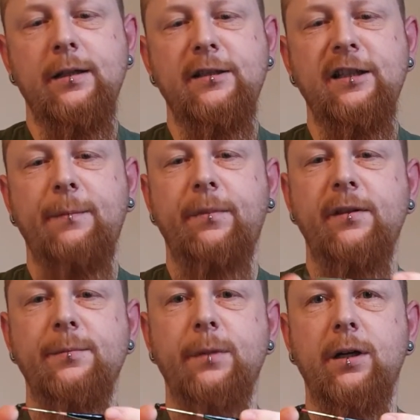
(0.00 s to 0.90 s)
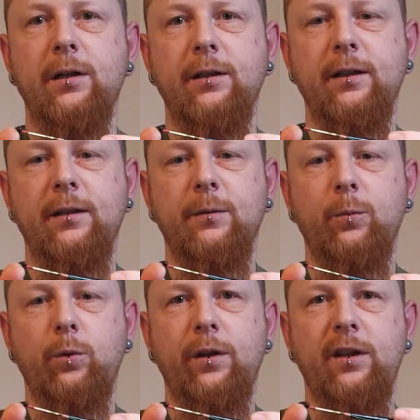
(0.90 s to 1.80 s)
depth is marked
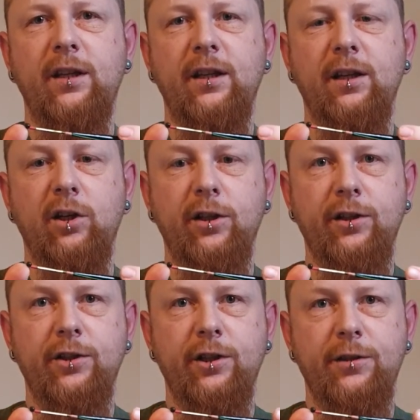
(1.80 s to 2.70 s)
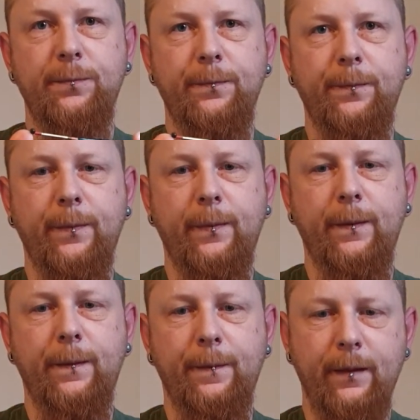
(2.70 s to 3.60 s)
with a locking shot,
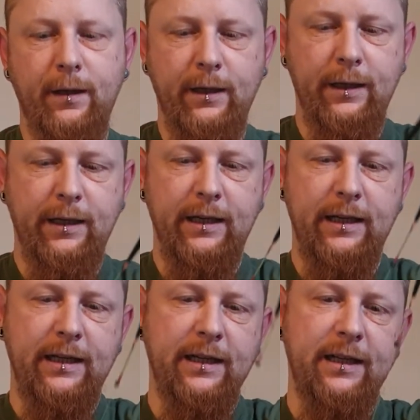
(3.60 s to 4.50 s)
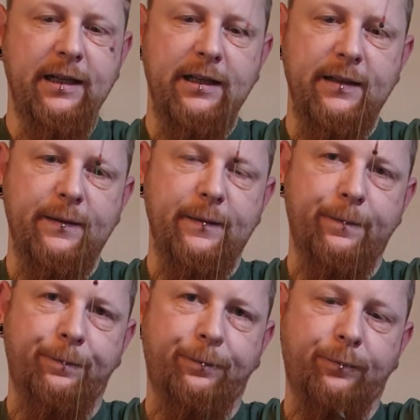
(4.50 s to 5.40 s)
and
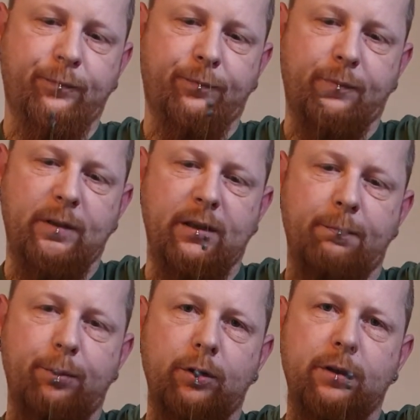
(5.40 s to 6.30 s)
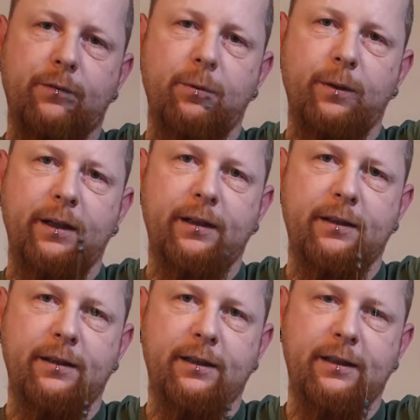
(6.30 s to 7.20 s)
bulk of the
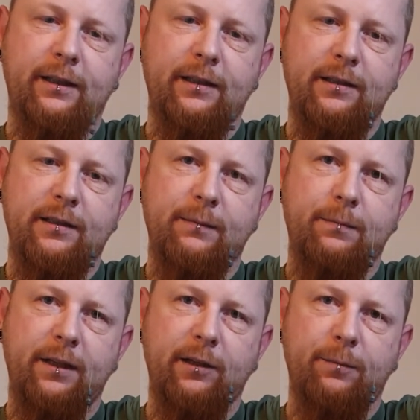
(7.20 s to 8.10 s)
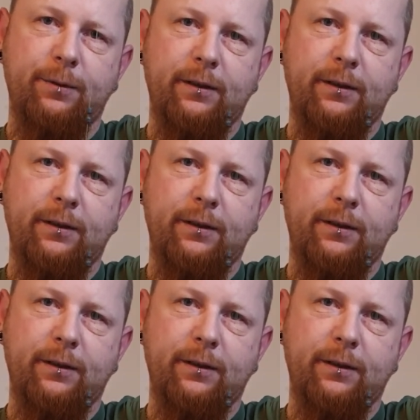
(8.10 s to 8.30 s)
weight is made up